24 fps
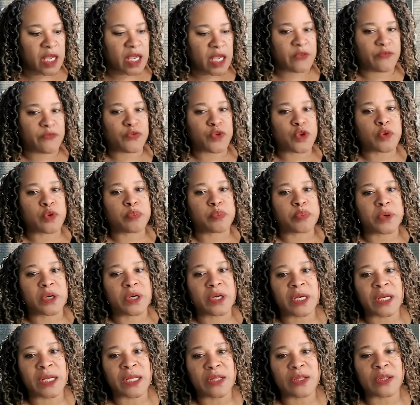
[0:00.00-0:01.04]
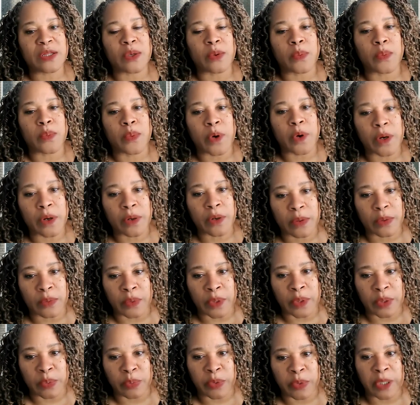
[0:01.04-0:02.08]
if you put in the work
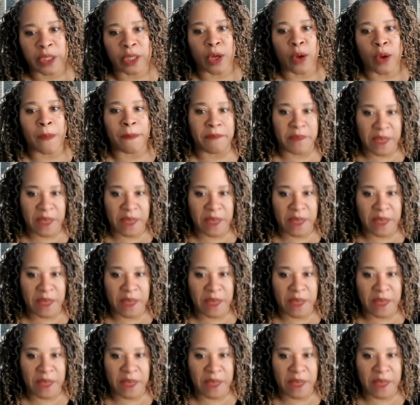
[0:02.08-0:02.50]
with Willow,